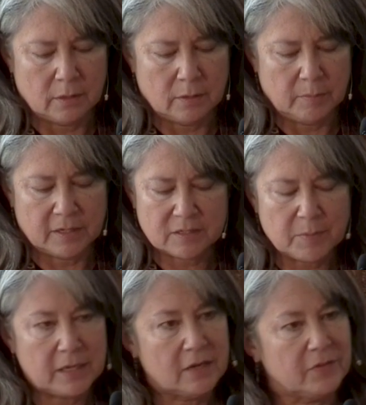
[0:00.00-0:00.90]
Because
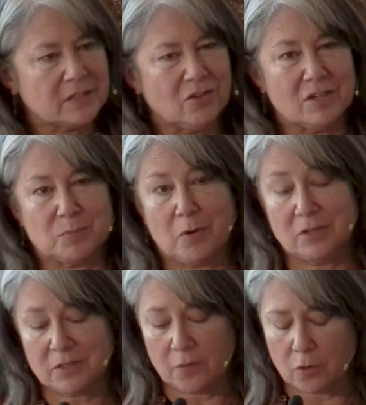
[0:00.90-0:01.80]
many of us lost
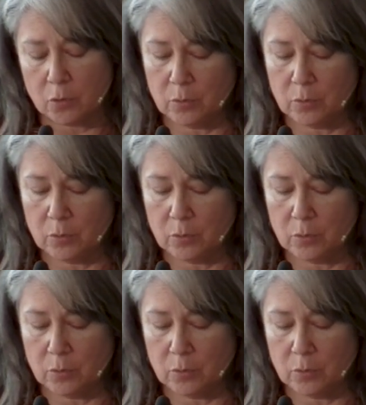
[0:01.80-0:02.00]
parts of our own